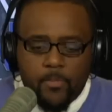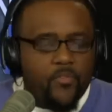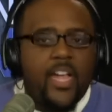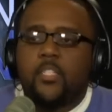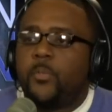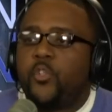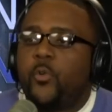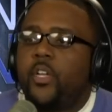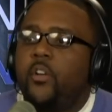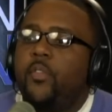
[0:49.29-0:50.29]
the vast
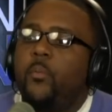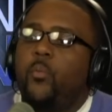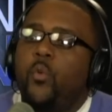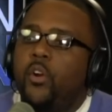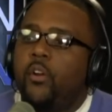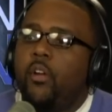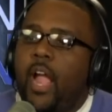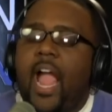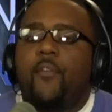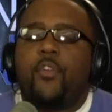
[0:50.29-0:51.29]
majority of them were
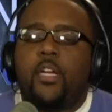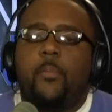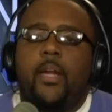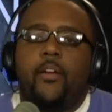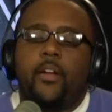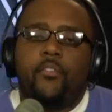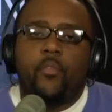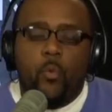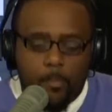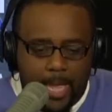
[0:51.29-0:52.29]
African
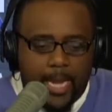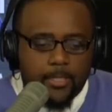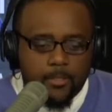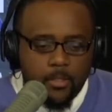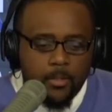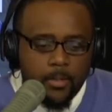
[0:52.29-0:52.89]
Americans, were blacks.